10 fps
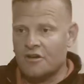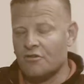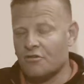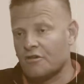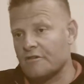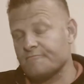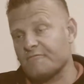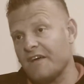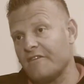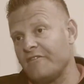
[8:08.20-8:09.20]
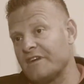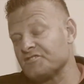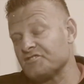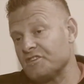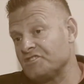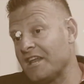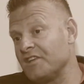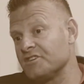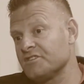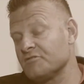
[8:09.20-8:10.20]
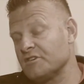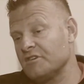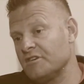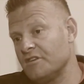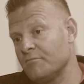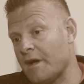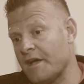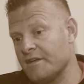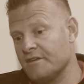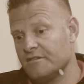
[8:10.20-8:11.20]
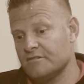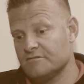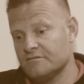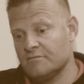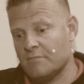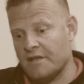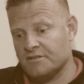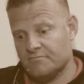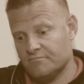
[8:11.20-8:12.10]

Look, first the challenges in my in my